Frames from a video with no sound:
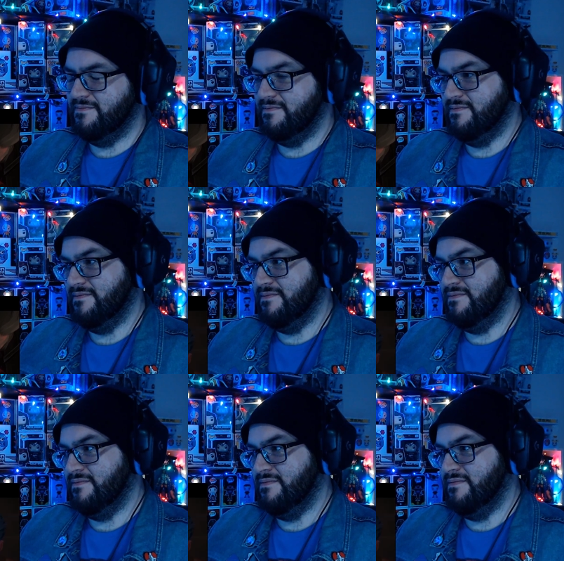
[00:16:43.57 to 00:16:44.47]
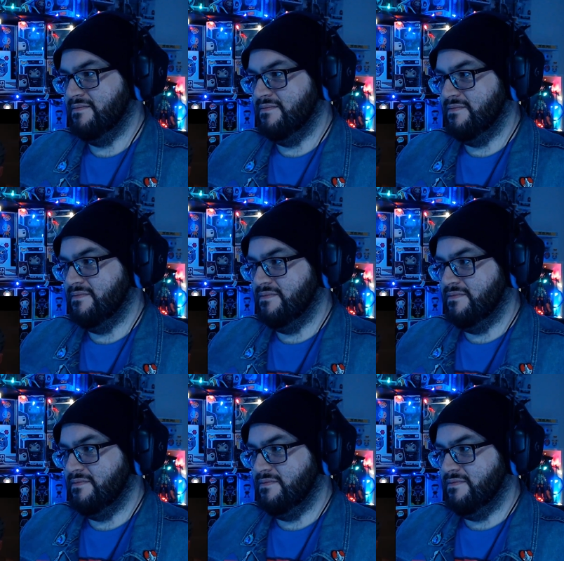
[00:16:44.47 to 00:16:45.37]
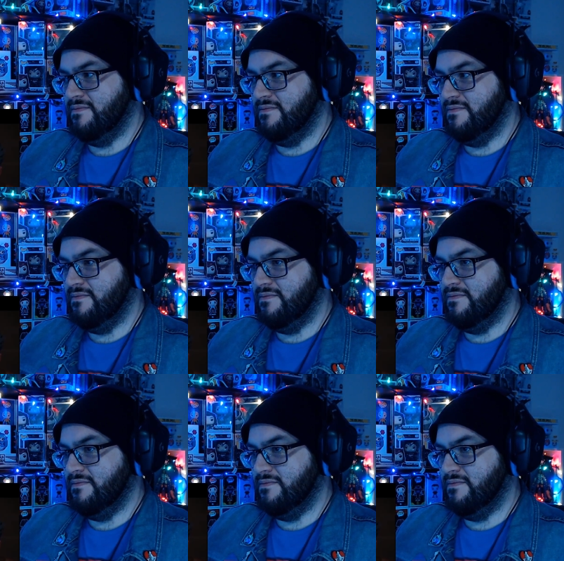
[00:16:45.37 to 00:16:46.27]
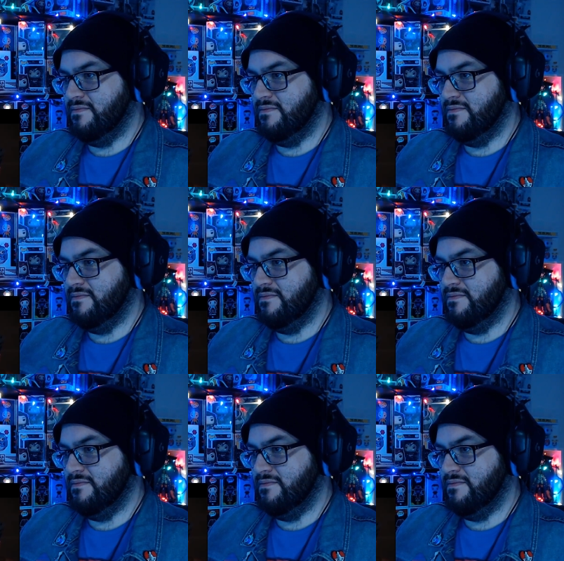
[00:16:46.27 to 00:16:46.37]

(no one is talking)